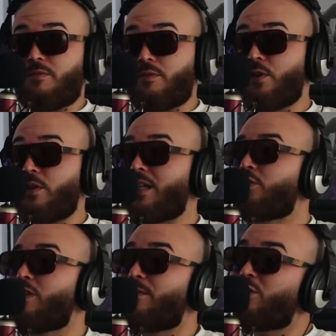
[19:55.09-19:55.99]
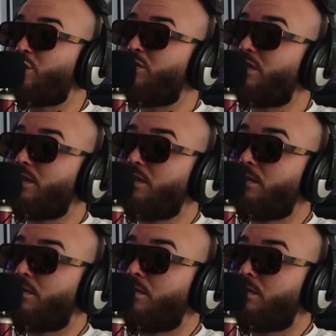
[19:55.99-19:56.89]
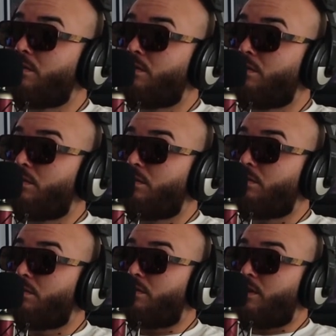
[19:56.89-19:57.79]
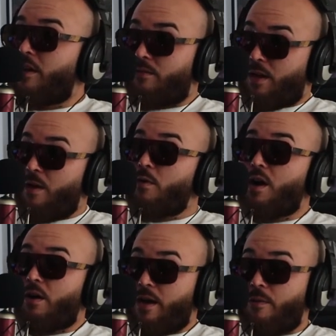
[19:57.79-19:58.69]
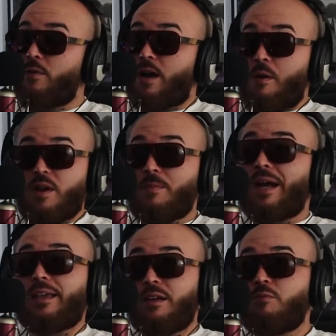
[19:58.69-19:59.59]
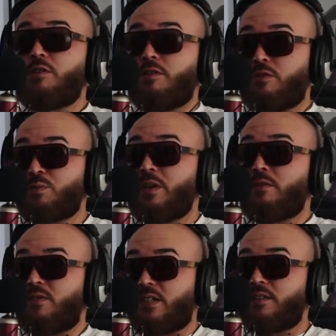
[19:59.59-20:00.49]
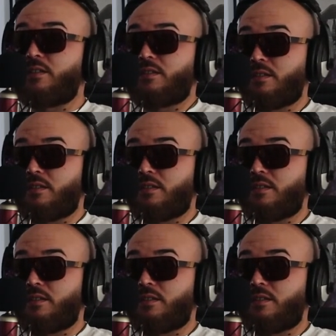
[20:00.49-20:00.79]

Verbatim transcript: For real, unless you have a juicer. Yeah, I, I mean, I w- I wouldn't mind getting one of those motherfuckers. I